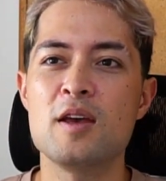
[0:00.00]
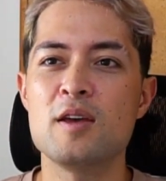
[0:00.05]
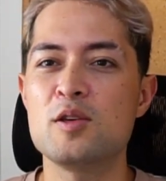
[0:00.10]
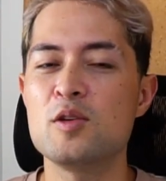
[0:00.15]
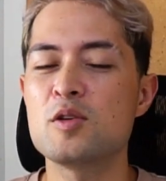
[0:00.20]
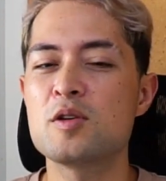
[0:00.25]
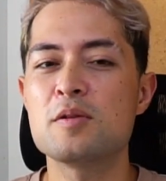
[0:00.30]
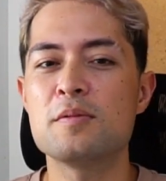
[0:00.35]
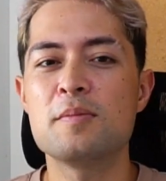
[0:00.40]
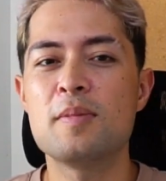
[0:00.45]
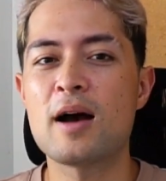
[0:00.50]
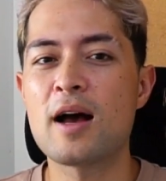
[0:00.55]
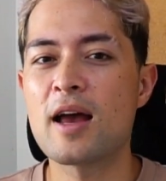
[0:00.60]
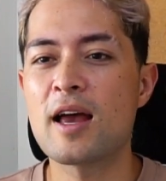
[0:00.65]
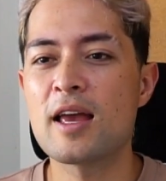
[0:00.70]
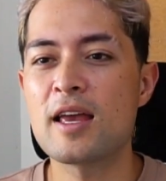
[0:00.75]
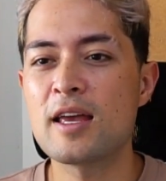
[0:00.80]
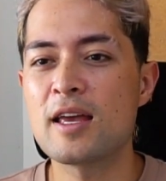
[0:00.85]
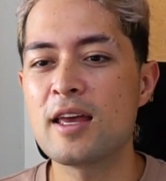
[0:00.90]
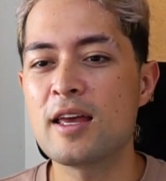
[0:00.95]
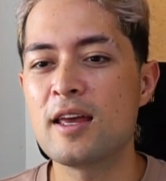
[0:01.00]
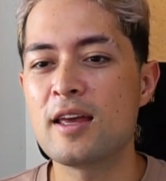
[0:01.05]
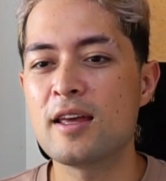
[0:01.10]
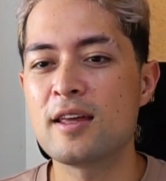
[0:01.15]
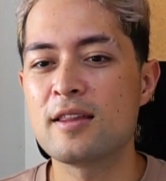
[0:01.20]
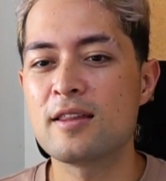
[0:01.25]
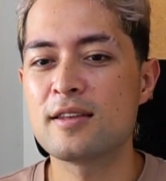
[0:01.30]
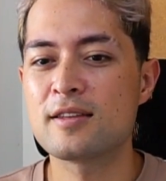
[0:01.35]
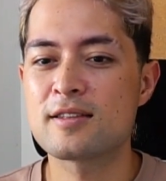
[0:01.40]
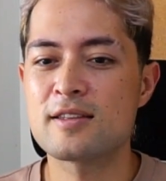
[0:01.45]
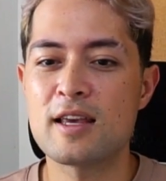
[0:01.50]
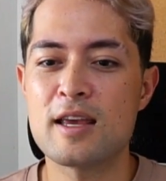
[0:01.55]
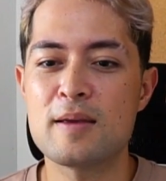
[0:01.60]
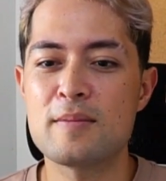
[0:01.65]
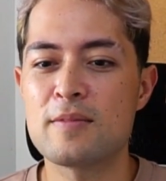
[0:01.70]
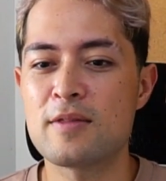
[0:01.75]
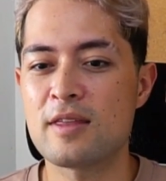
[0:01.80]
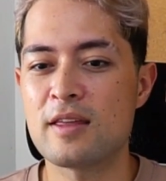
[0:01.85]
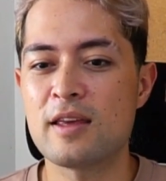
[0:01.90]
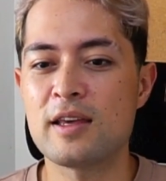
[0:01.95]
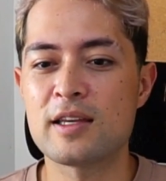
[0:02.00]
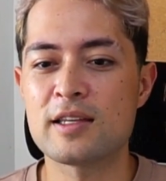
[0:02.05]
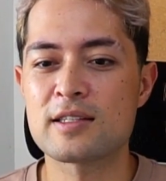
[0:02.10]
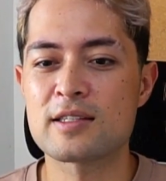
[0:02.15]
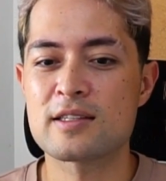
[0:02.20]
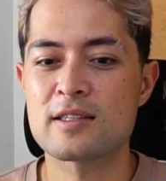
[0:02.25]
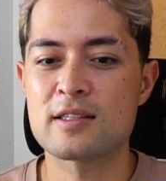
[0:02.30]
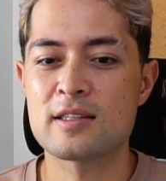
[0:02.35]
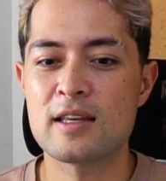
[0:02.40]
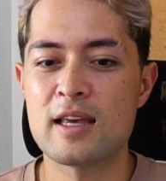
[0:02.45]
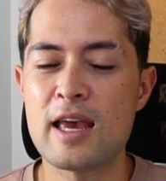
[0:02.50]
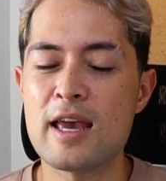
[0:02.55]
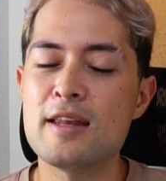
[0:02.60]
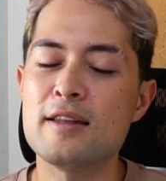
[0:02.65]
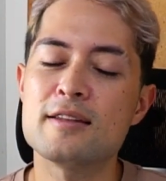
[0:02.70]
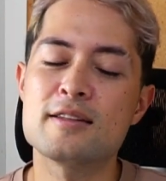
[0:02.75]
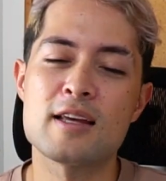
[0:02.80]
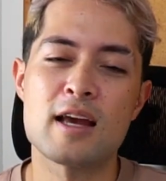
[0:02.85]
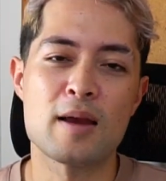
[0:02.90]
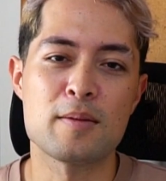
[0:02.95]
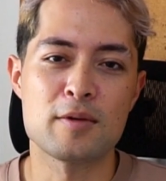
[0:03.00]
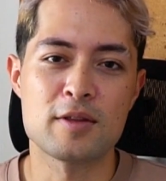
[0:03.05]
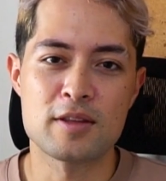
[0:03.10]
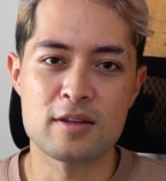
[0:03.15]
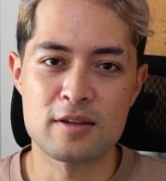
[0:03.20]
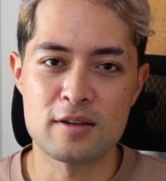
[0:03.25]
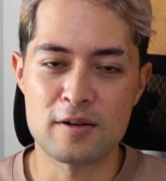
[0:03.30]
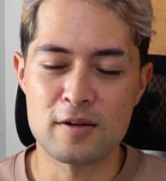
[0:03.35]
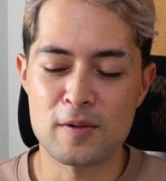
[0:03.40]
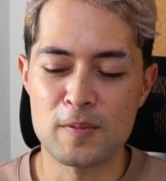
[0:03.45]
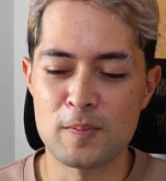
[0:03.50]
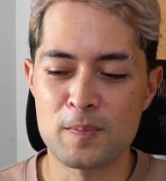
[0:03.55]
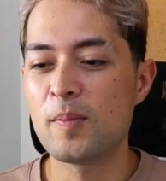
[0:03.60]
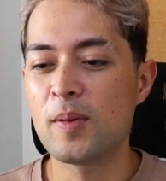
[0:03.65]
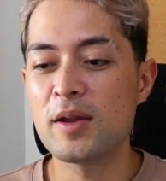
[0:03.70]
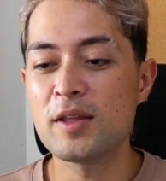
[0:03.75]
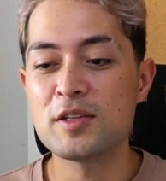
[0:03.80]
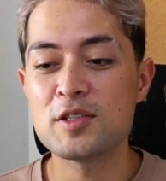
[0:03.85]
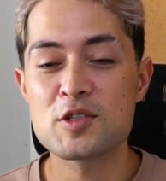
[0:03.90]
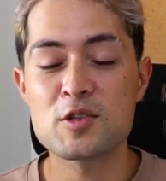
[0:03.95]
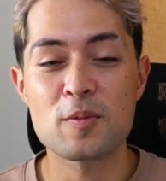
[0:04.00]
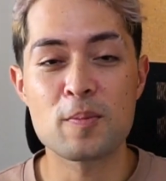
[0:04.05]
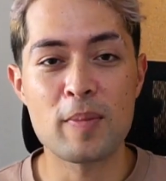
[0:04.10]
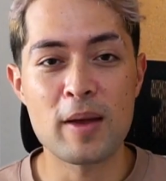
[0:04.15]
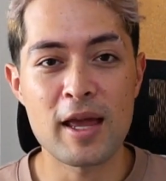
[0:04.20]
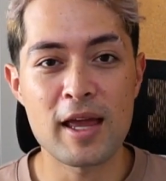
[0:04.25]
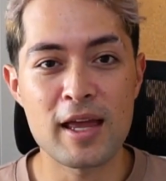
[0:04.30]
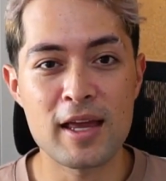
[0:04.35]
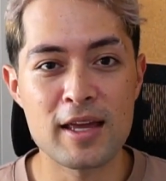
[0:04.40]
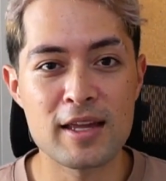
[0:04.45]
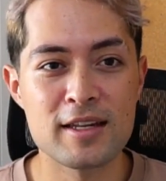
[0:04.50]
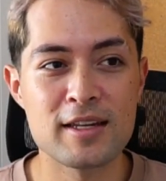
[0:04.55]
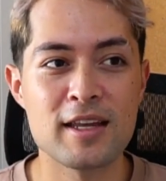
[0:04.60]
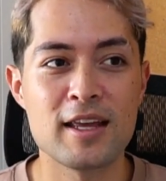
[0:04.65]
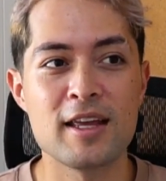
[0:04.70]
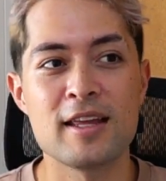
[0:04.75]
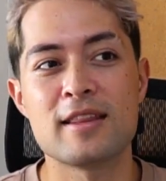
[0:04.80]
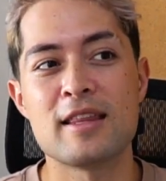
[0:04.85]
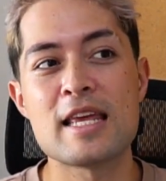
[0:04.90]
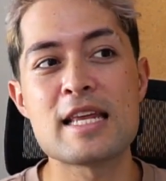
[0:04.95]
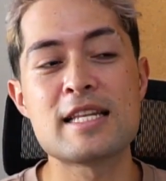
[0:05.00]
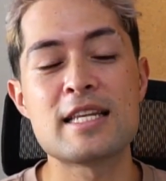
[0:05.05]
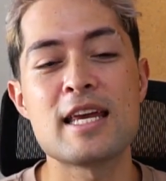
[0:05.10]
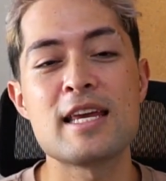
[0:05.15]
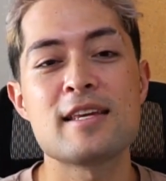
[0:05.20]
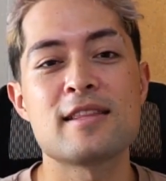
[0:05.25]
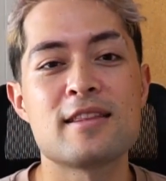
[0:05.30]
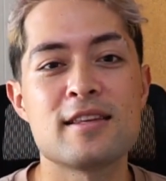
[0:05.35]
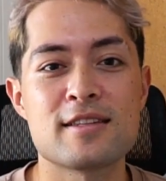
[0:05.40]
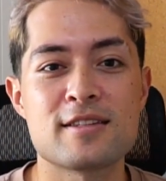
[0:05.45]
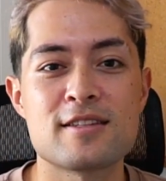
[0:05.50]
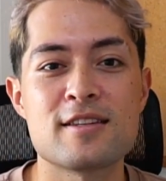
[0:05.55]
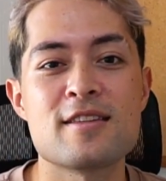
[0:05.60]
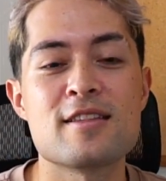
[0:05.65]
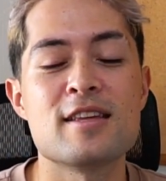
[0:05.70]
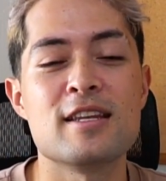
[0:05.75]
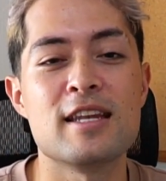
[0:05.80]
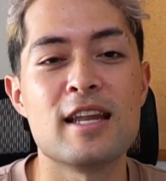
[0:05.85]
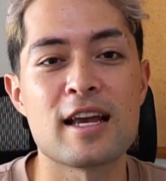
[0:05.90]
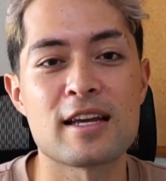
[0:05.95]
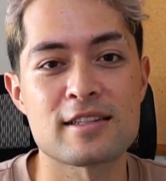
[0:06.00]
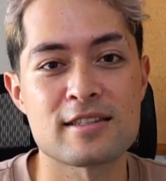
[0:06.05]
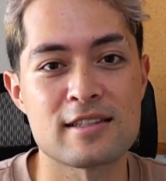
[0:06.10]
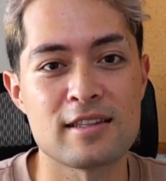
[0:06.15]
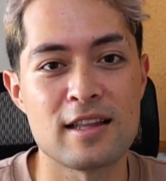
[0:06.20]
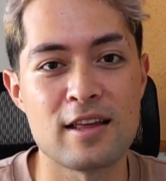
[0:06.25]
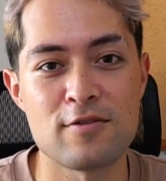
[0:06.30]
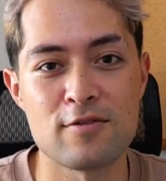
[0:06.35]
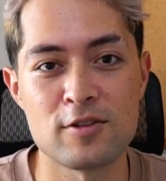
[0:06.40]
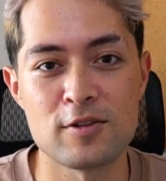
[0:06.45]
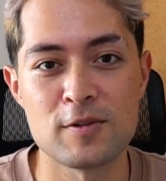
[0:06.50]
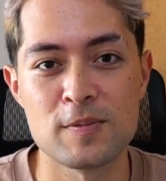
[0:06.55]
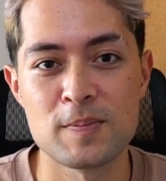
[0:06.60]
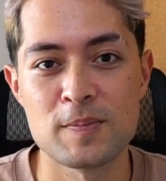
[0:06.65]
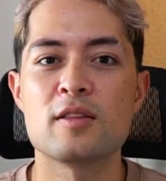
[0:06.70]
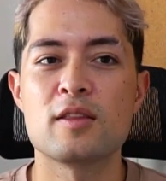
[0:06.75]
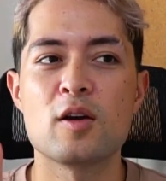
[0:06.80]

You can buy the same things any time of the year. But in Japan, they take this to the next level.